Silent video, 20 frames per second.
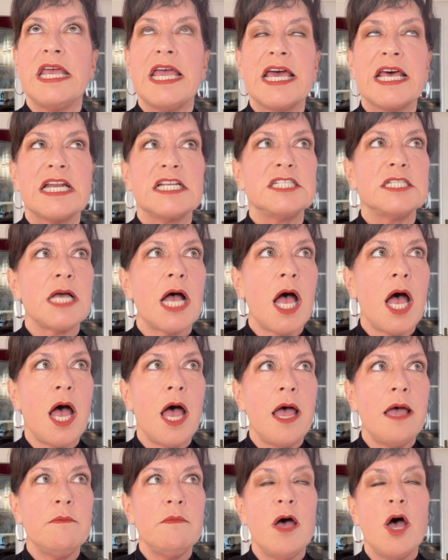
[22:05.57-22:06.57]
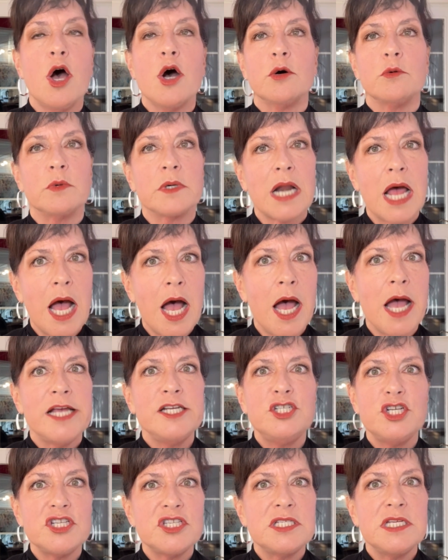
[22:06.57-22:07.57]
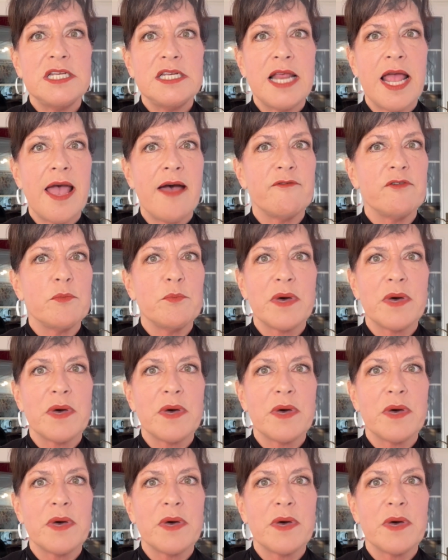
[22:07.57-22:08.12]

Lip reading: at a time when I just didn't have it,